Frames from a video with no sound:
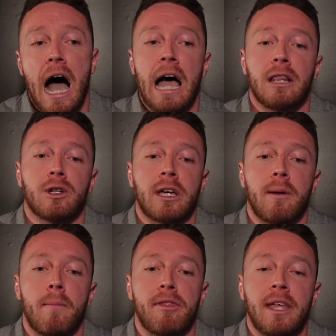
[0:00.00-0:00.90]
I look
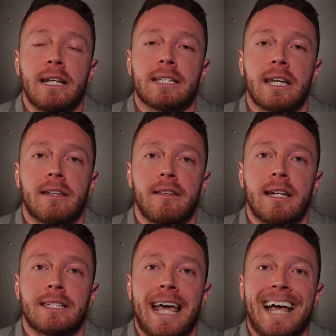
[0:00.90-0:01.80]
at things like
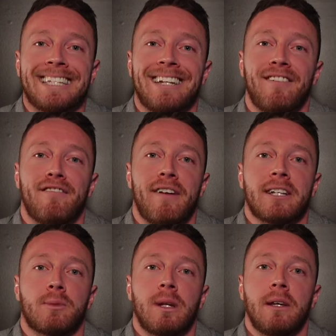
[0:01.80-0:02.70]
this as an
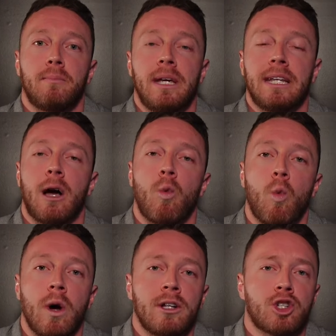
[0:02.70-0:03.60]
investment in me. Now,
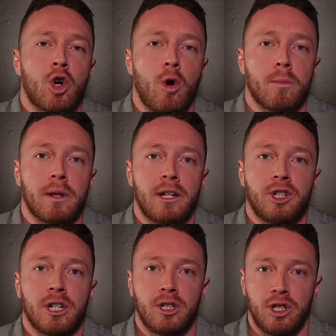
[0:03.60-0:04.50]
what does cold
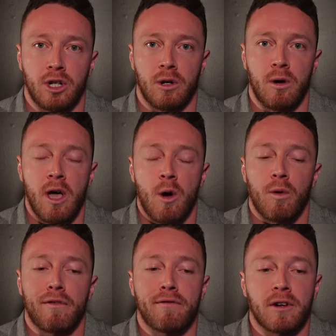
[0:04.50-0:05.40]
plunging do?
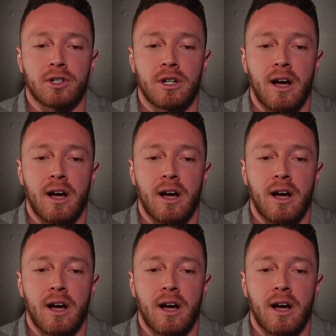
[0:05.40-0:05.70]
Well, first